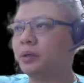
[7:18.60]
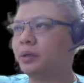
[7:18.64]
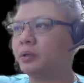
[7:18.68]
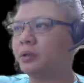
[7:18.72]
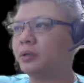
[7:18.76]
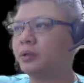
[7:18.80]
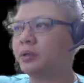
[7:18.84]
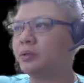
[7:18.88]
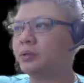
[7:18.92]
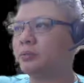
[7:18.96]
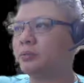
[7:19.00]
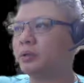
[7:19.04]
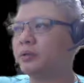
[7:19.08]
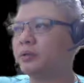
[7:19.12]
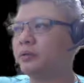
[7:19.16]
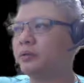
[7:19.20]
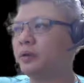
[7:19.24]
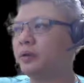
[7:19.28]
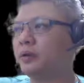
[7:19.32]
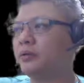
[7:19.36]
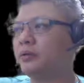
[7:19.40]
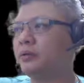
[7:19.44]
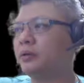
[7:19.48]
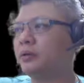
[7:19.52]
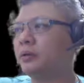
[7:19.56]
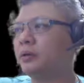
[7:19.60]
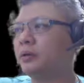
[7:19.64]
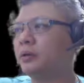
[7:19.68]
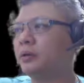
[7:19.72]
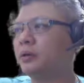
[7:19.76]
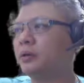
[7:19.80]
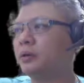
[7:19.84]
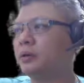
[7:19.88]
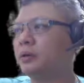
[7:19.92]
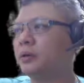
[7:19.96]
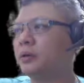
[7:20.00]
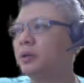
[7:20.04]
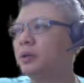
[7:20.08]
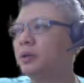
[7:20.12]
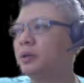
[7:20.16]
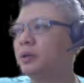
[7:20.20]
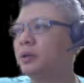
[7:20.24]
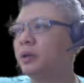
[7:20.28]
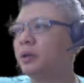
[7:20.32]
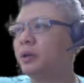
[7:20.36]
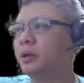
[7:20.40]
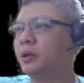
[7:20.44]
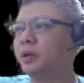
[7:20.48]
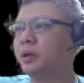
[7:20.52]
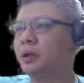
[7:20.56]
6 plus 5.
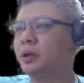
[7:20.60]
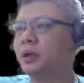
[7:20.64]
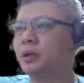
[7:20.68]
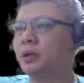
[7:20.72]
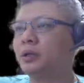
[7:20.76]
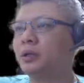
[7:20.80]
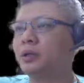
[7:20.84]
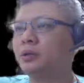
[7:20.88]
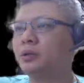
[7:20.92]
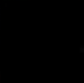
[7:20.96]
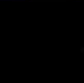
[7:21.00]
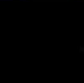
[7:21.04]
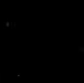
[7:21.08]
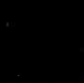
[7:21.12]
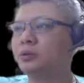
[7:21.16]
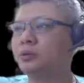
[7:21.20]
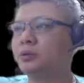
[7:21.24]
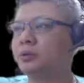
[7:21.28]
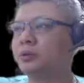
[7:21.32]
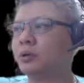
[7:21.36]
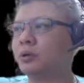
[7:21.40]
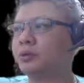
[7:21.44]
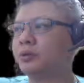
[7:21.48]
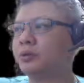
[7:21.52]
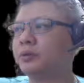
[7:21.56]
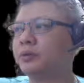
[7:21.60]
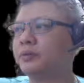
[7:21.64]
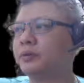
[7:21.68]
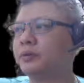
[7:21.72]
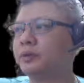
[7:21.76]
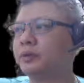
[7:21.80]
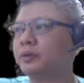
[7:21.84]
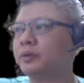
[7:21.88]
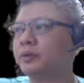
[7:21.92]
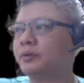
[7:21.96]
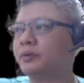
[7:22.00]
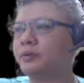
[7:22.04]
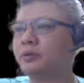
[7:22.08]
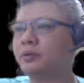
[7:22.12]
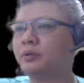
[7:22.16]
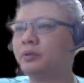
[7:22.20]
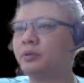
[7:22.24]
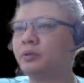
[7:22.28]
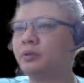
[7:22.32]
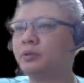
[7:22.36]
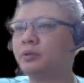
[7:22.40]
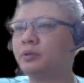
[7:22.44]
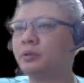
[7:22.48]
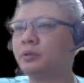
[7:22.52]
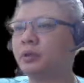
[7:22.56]
This was too conservative.
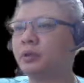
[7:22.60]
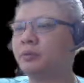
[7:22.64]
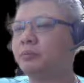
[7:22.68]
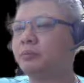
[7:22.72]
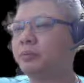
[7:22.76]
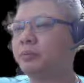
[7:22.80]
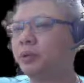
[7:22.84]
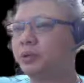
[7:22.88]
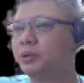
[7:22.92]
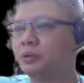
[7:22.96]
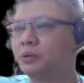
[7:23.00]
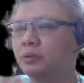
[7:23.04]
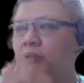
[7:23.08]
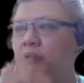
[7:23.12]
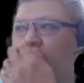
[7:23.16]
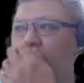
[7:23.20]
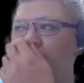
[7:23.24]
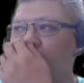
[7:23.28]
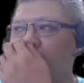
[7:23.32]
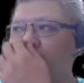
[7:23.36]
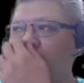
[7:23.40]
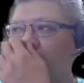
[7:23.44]
Instead, black should have